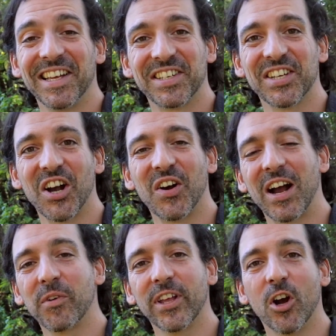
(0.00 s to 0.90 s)
So
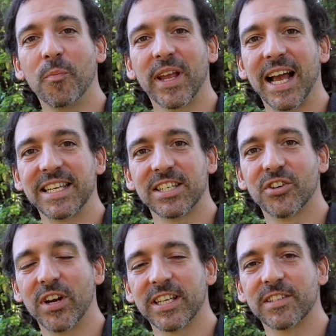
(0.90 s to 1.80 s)
I really hope you guys
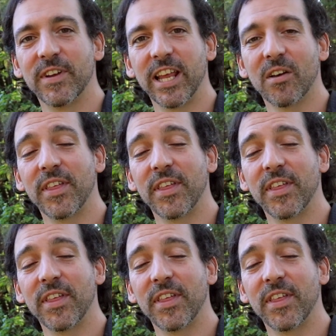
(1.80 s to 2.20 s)
enjoyed this video.